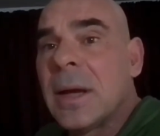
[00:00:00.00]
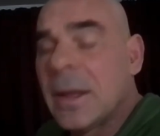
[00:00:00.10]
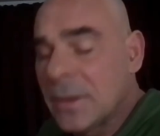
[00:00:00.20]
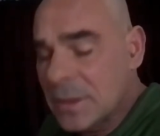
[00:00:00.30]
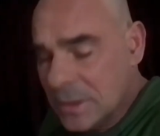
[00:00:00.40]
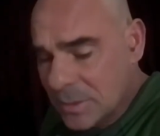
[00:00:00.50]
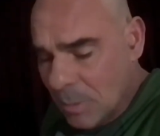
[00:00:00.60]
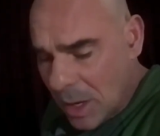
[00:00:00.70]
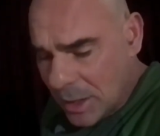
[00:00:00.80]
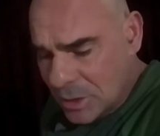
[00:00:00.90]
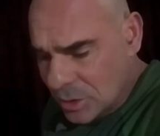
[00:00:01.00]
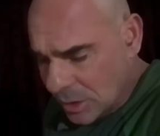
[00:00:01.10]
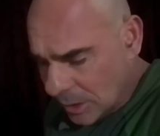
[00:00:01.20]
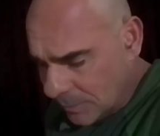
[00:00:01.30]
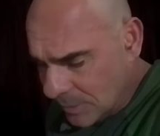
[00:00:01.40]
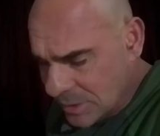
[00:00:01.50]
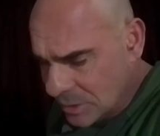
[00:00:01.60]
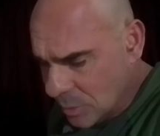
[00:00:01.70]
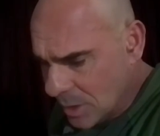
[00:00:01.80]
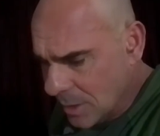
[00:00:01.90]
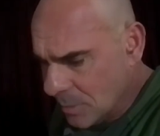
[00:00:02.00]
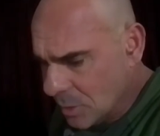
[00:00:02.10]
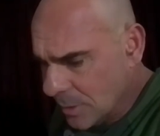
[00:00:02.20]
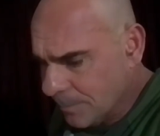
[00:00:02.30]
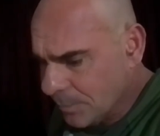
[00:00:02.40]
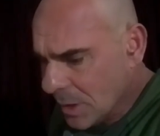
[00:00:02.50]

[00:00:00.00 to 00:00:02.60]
And this is my shtick. This is what I'm doing.